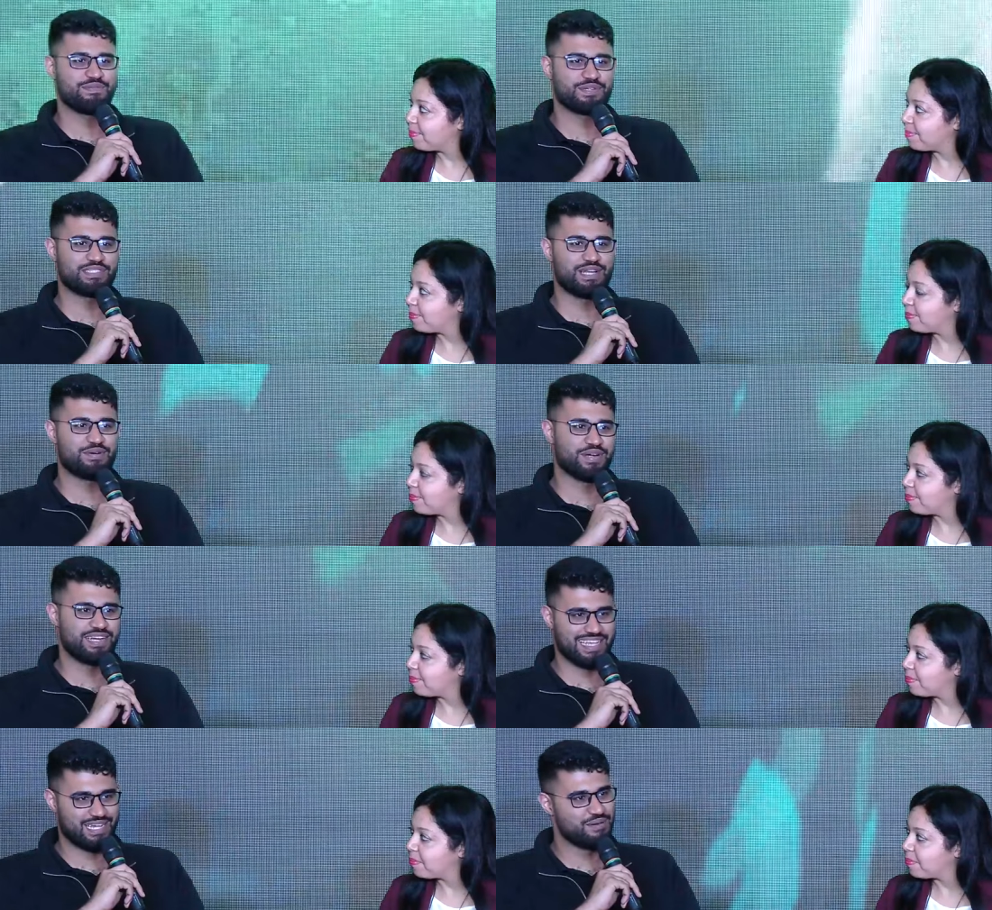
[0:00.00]
Speaker 1: because I don't
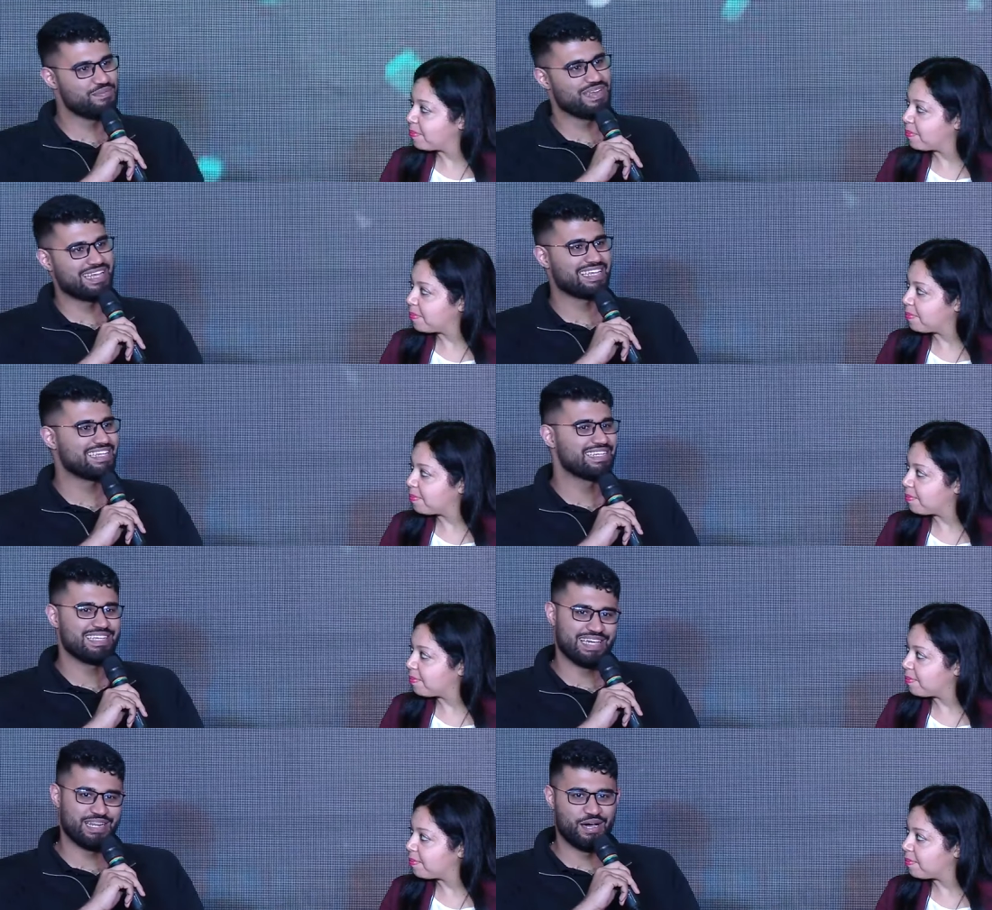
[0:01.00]
want to take up like
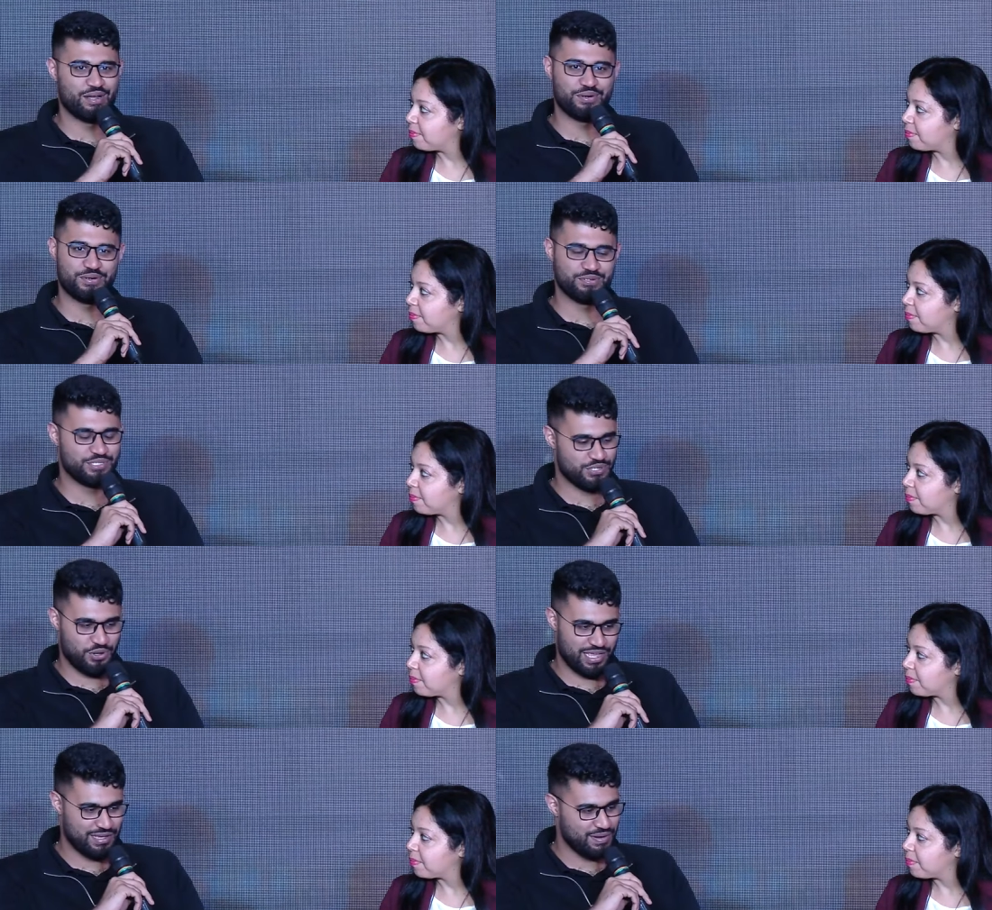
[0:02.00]
an hour or two just
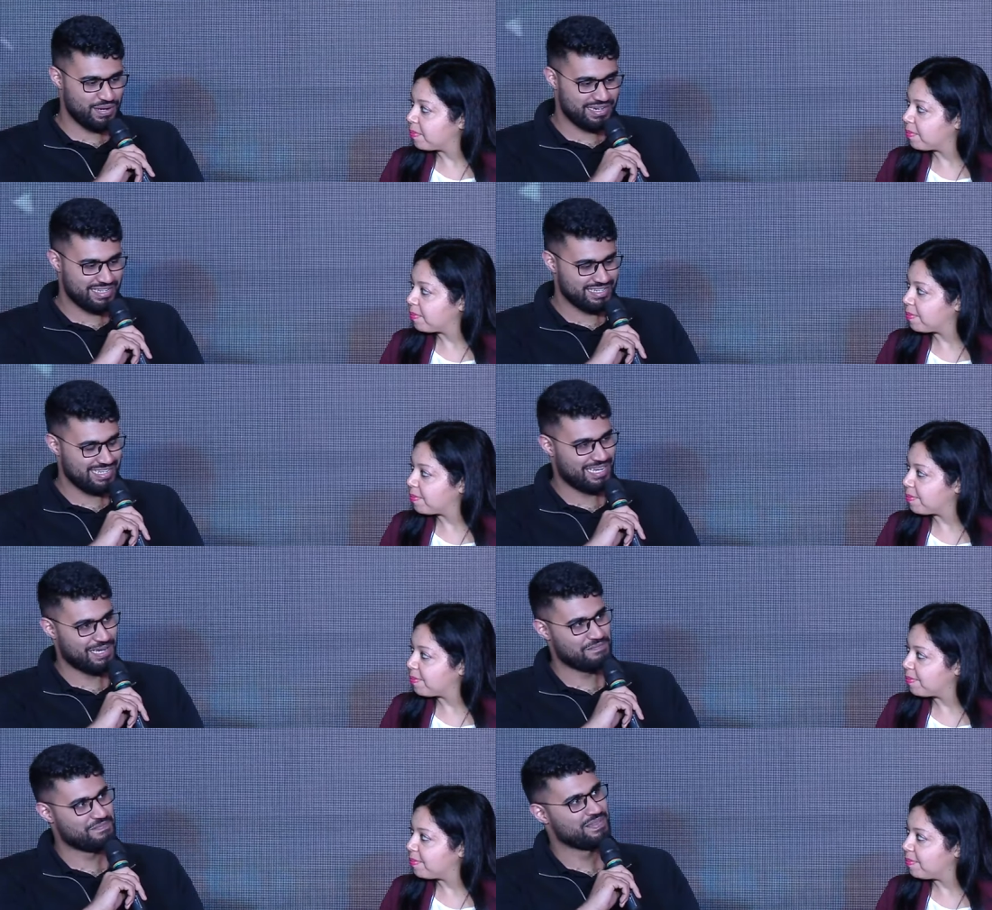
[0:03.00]
talking about it.
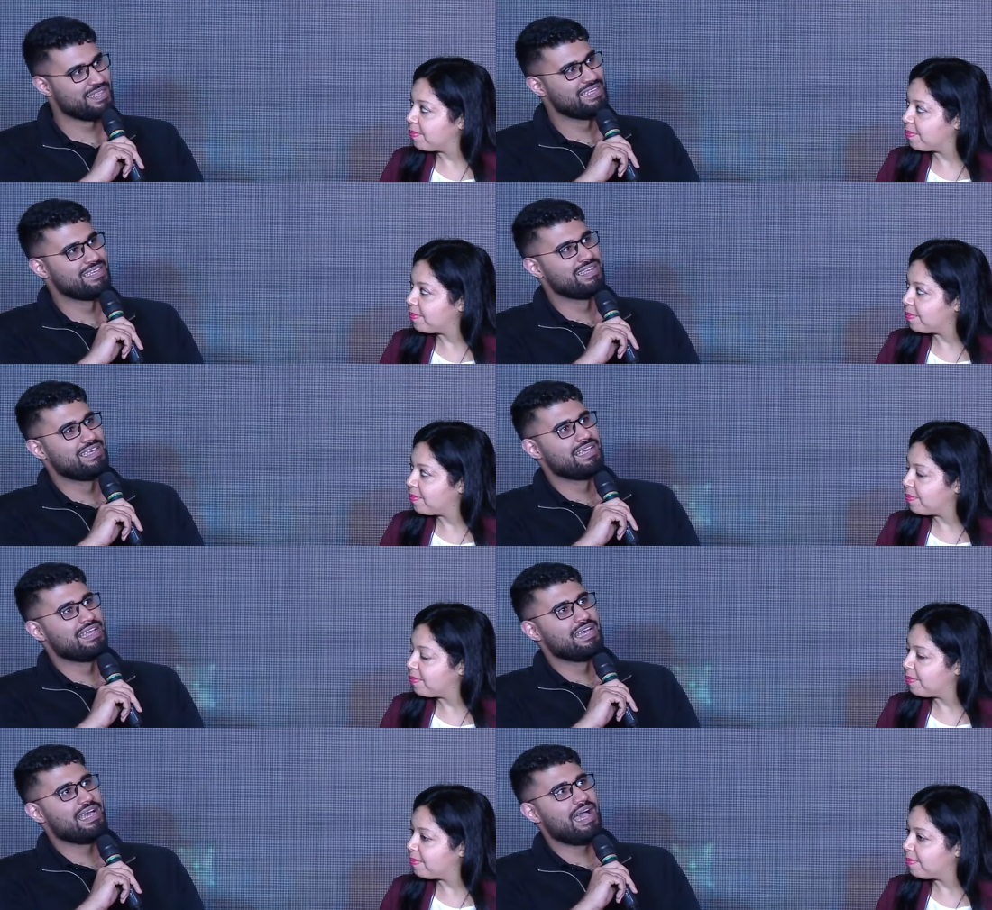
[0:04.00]
Um,
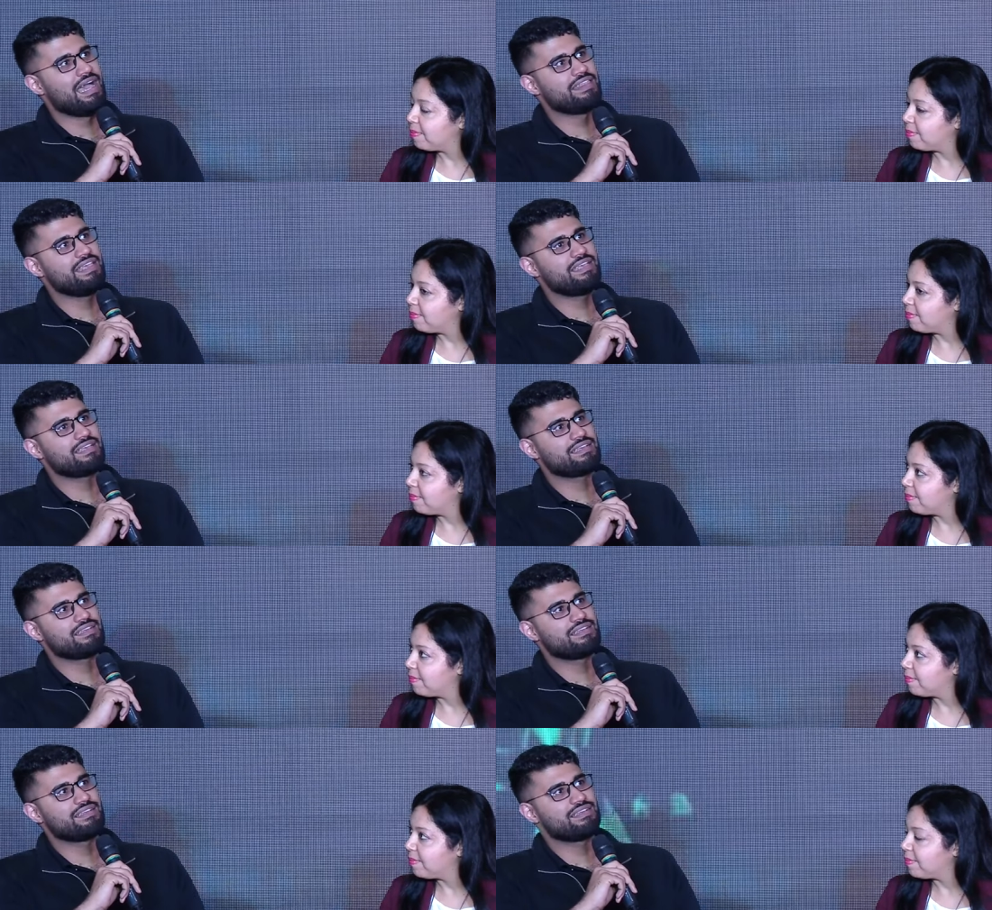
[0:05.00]
I think
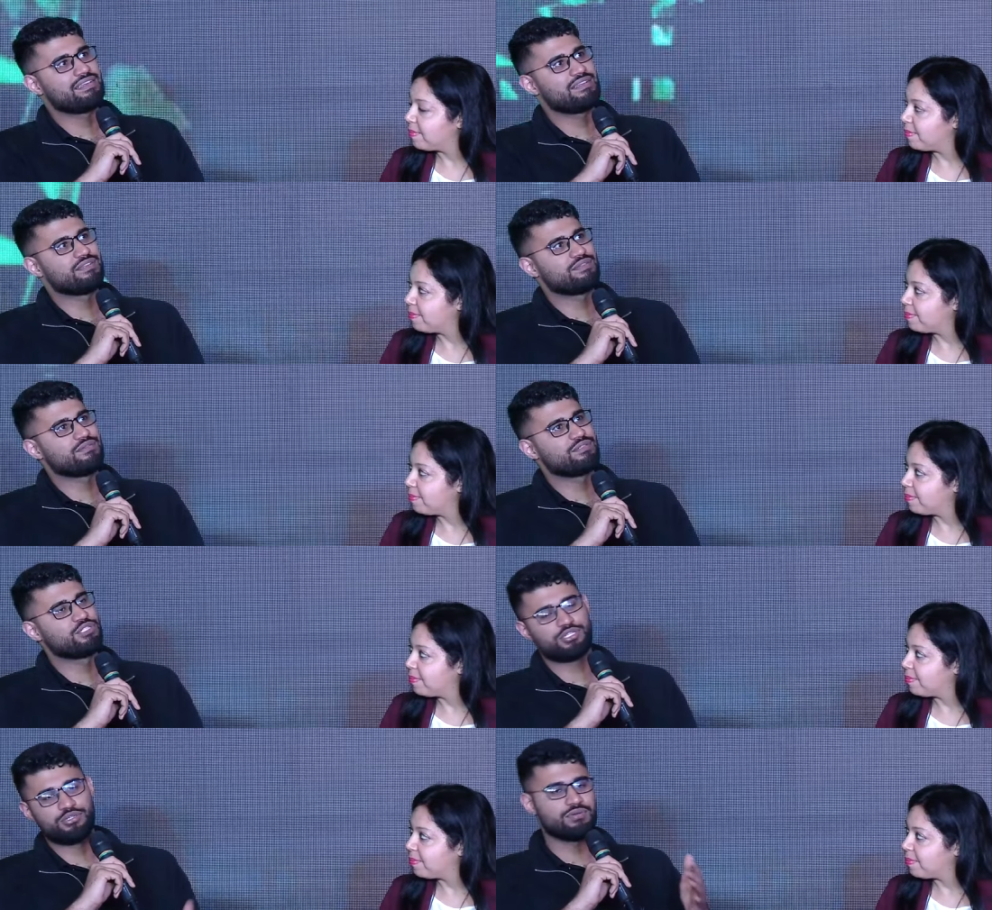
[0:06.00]

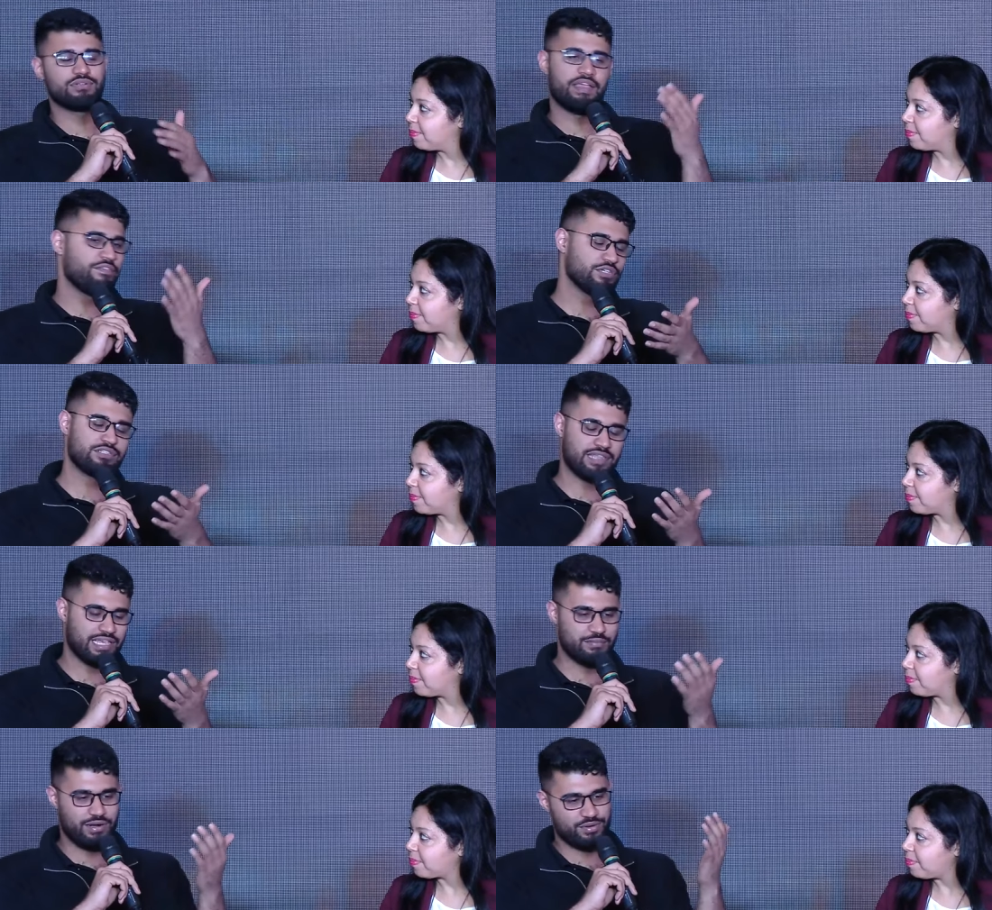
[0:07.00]
just to, if you just
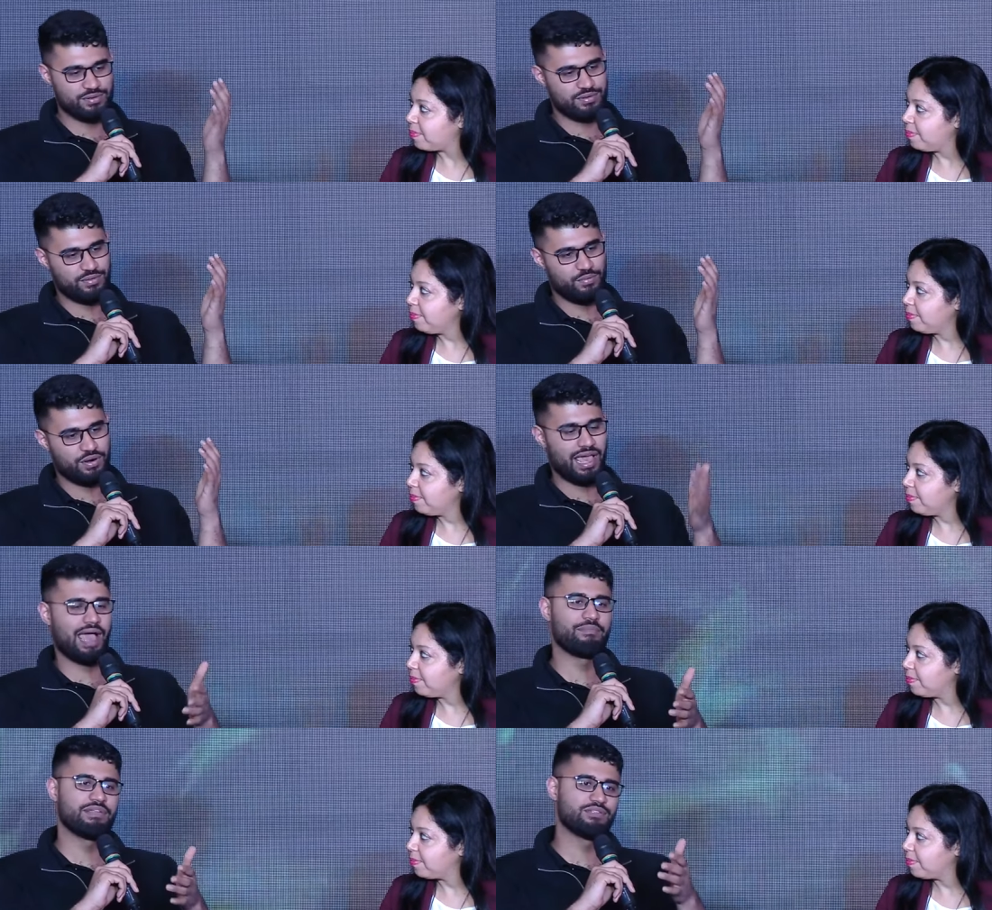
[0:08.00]
think about what
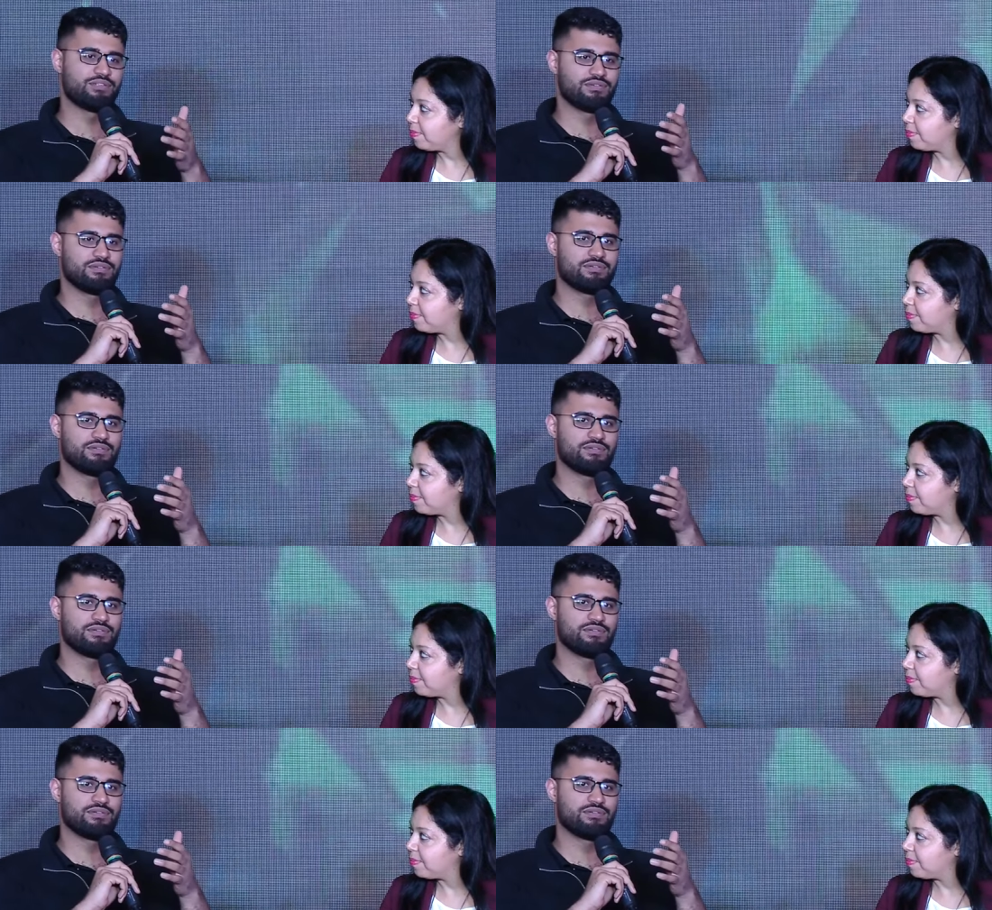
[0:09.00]
happens